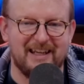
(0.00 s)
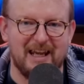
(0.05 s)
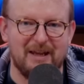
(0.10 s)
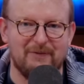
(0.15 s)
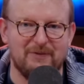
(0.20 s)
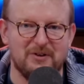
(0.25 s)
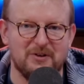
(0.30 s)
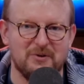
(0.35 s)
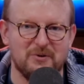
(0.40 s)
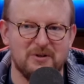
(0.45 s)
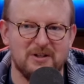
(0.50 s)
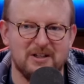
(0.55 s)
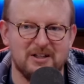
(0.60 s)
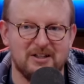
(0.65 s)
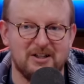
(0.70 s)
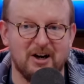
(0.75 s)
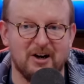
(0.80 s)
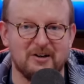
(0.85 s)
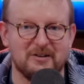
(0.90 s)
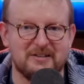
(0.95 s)
gave you
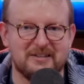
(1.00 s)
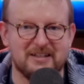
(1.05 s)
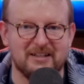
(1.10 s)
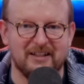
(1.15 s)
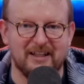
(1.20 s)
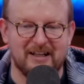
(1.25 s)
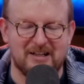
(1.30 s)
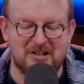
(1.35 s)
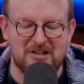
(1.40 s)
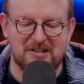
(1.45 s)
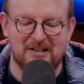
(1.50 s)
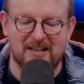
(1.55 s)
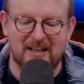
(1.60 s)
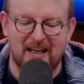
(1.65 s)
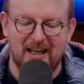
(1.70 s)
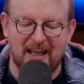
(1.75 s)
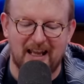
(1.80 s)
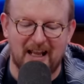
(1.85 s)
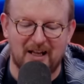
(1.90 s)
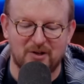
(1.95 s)
card selection
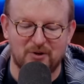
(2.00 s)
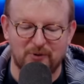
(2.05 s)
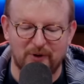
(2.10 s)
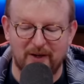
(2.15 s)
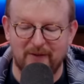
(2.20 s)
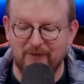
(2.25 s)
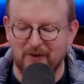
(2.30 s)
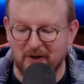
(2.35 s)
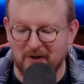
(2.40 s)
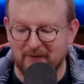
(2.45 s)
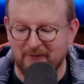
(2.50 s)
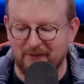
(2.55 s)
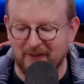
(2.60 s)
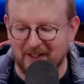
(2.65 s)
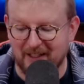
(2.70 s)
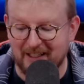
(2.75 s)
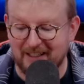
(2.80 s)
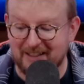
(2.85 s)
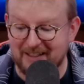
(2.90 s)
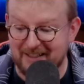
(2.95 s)
and graveyard
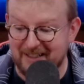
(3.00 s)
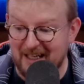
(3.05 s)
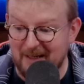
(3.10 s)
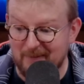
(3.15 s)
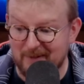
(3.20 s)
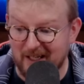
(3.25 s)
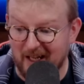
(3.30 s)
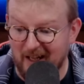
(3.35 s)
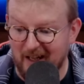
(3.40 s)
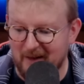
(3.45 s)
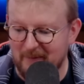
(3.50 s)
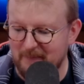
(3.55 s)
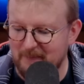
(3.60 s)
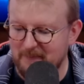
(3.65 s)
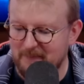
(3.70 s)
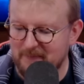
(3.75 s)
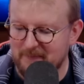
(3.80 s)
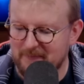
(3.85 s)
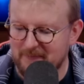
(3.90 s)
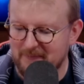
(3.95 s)
filling at the same time?
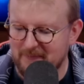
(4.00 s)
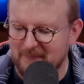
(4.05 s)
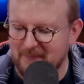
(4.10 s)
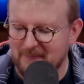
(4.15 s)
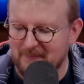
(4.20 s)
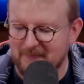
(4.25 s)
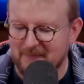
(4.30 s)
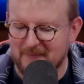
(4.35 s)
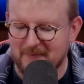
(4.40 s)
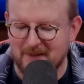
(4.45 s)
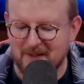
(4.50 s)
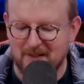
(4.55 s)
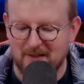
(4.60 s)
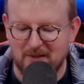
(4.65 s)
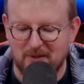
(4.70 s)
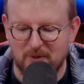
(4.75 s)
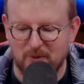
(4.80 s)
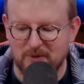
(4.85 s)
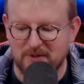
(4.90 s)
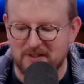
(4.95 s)

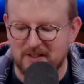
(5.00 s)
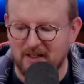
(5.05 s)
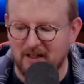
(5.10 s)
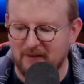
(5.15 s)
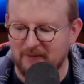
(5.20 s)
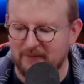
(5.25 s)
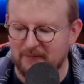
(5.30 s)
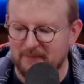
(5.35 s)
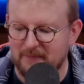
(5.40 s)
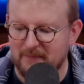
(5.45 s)
Cool stuff.